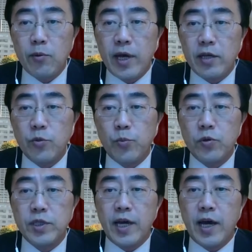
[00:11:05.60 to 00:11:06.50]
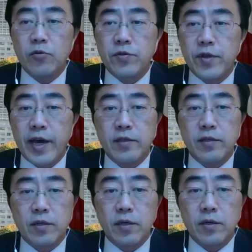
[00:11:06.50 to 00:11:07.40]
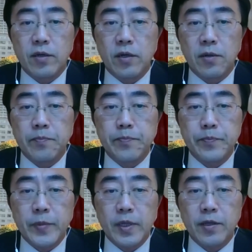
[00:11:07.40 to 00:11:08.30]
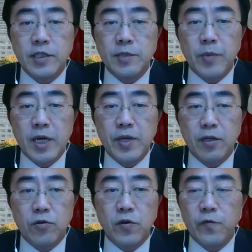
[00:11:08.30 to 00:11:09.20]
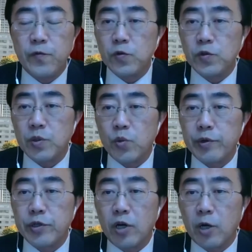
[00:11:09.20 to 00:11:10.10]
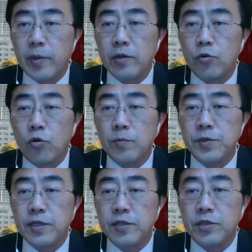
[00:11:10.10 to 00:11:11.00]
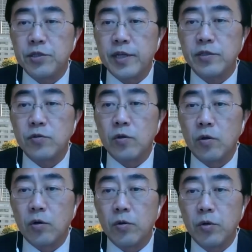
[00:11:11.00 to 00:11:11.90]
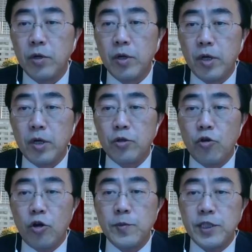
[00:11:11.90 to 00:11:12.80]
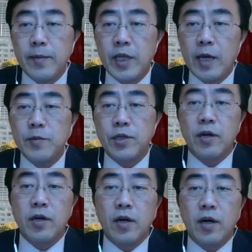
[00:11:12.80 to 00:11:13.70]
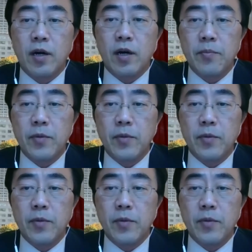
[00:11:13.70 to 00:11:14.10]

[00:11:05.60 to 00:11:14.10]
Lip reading: like to point out that this might be a little confusing when we talk about norms and international law. Norms sometimes are